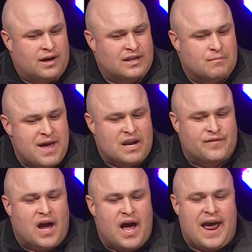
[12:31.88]
And the man of
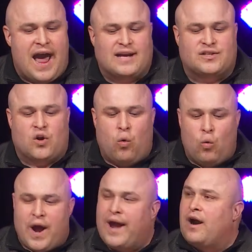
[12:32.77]
God asked,
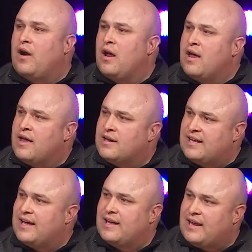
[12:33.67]
where
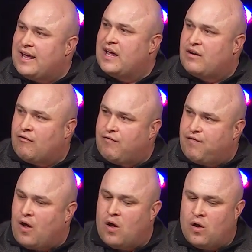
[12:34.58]
did it
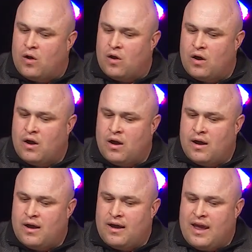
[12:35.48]
fall?
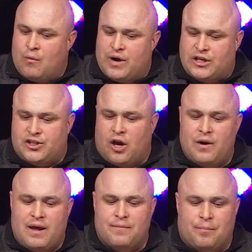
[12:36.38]
And when he showed
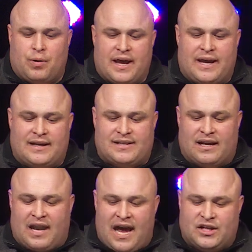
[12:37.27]
him the place,
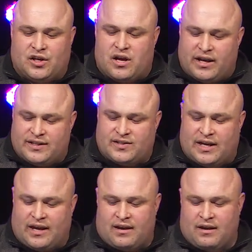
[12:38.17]
Elisha cut a
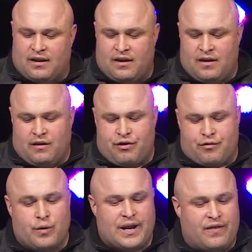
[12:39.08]
stick,
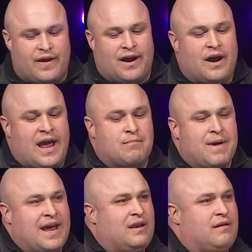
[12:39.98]
threw it in there and
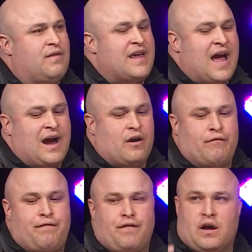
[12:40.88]
made the iron
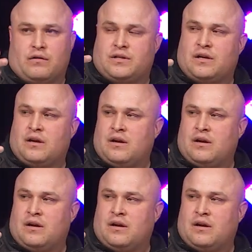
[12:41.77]
float.